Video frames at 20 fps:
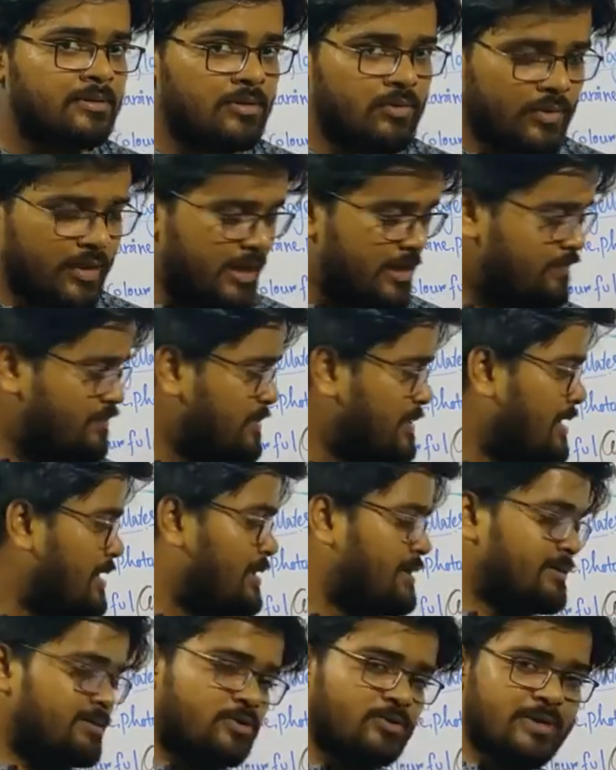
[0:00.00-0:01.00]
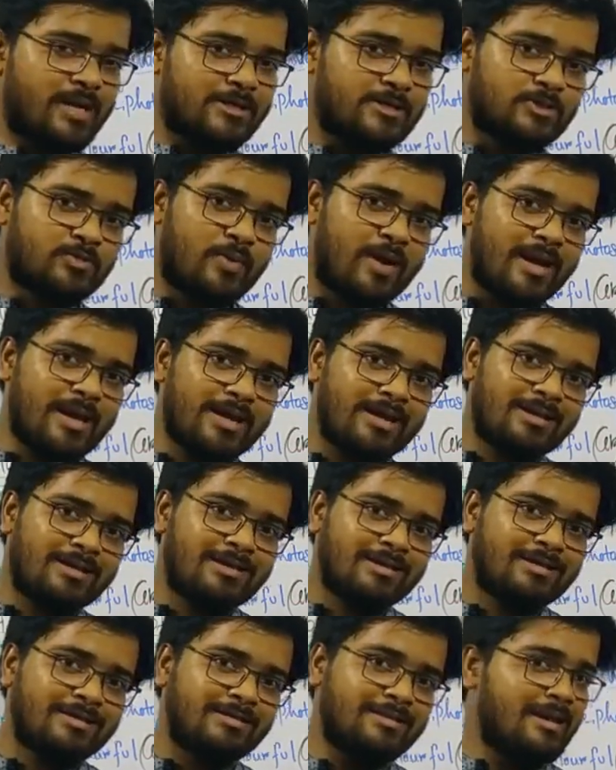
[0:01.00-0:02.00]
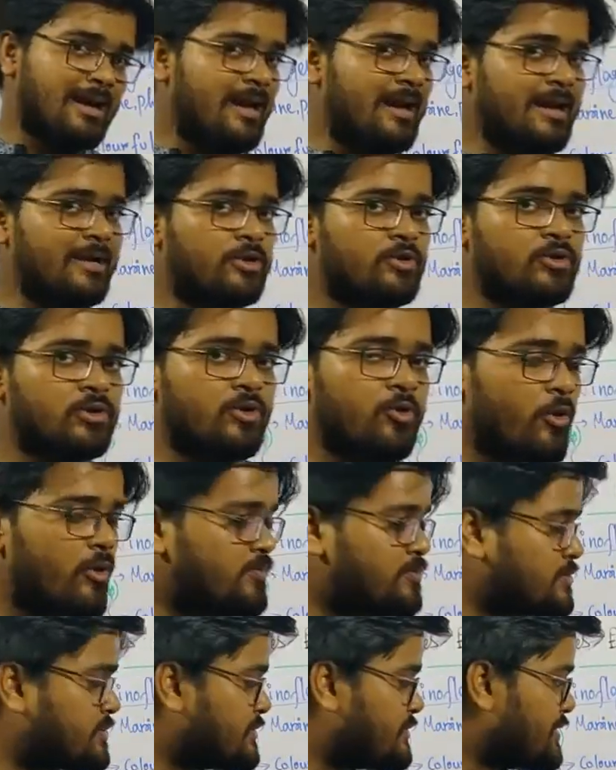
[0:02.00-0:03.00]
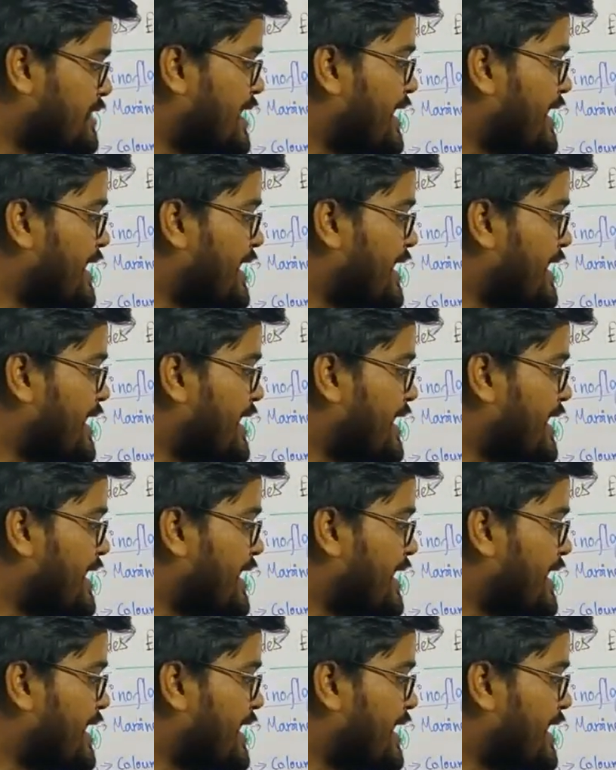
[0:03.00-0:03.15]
Okay, so that's why they are heterotrophs.